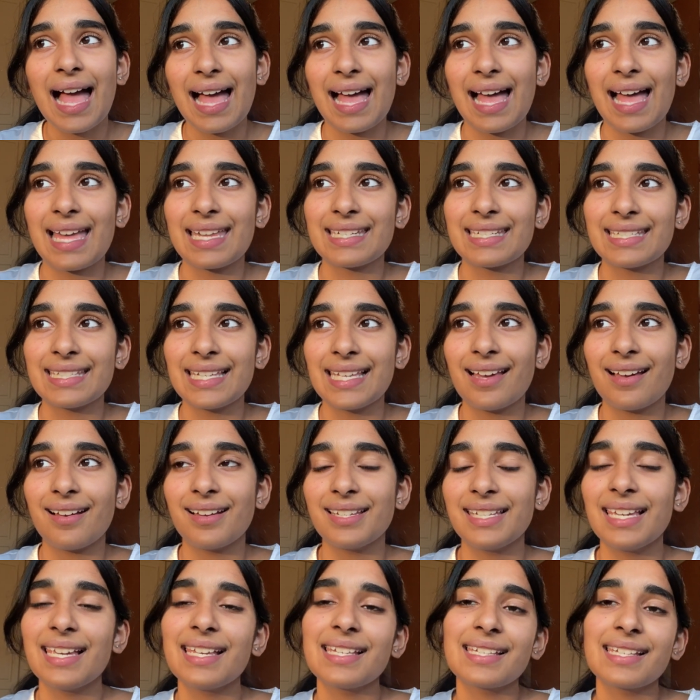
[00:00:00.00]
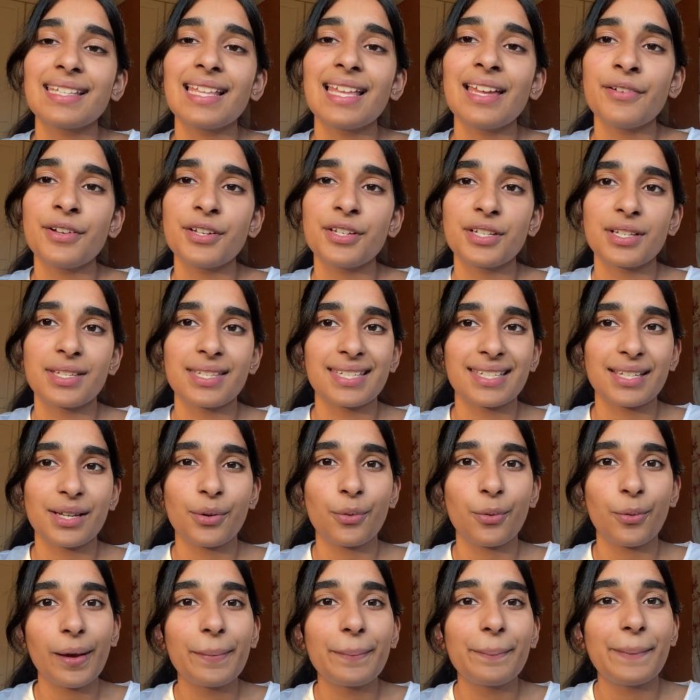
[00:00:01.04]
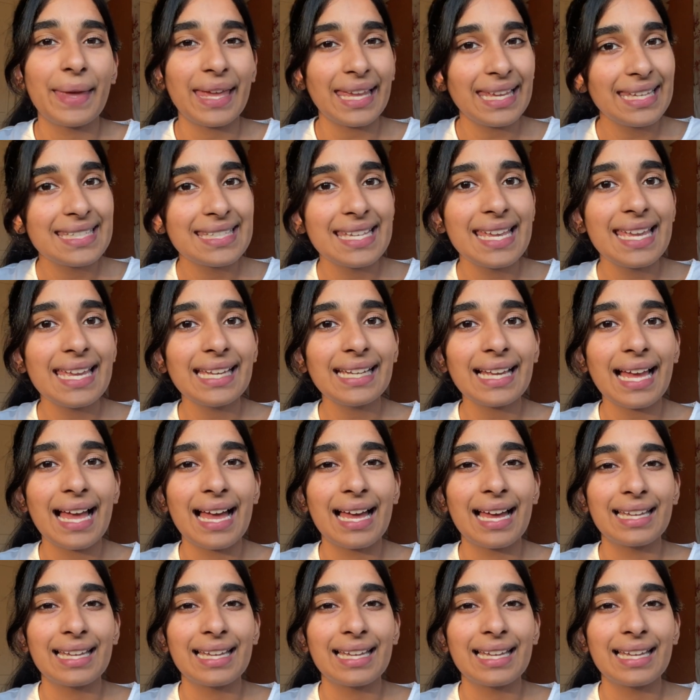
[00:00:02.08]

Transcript: and the ideas in there are just quite basic,